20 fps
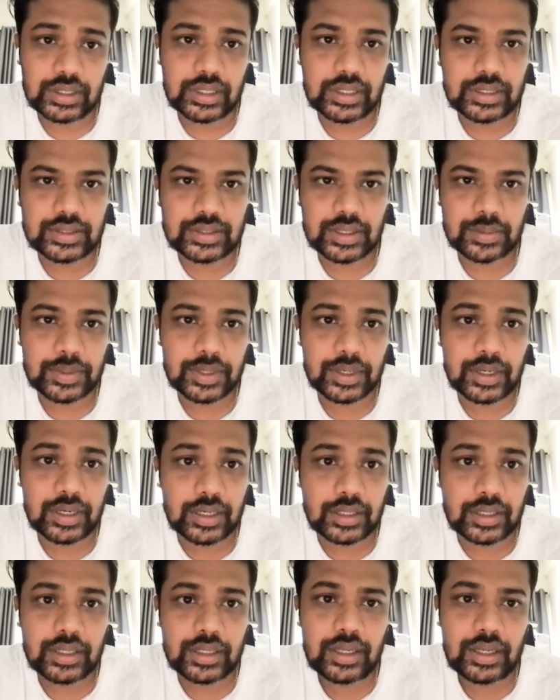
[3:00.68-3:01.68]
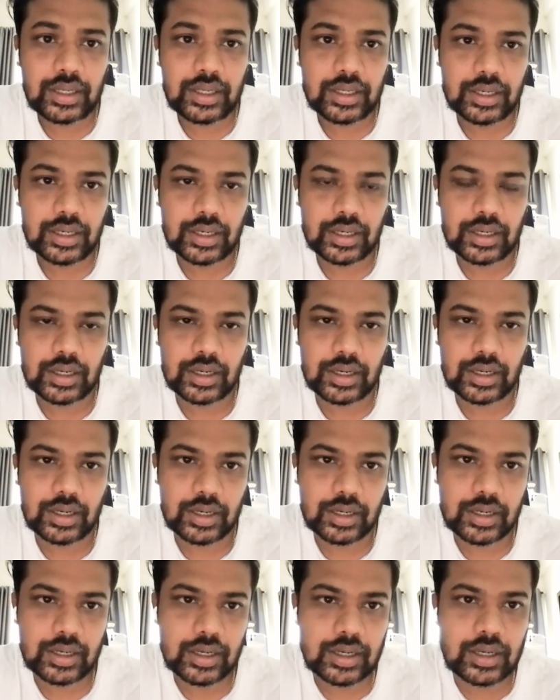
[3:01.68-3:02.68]
disruption in the
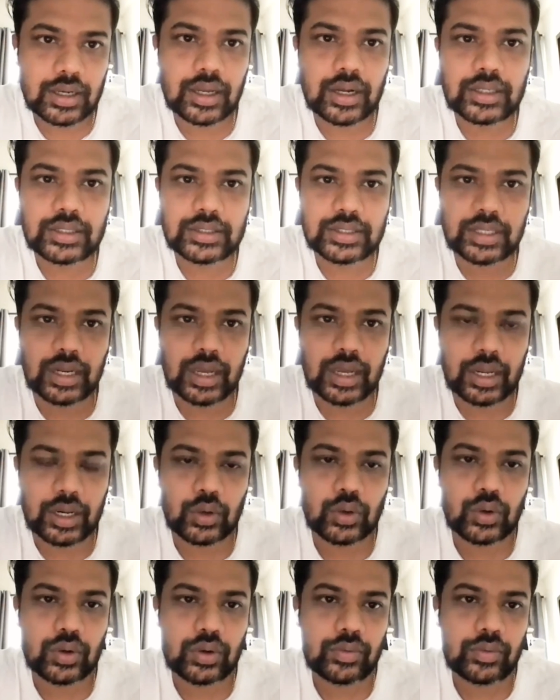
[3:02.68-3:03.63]
current scenario,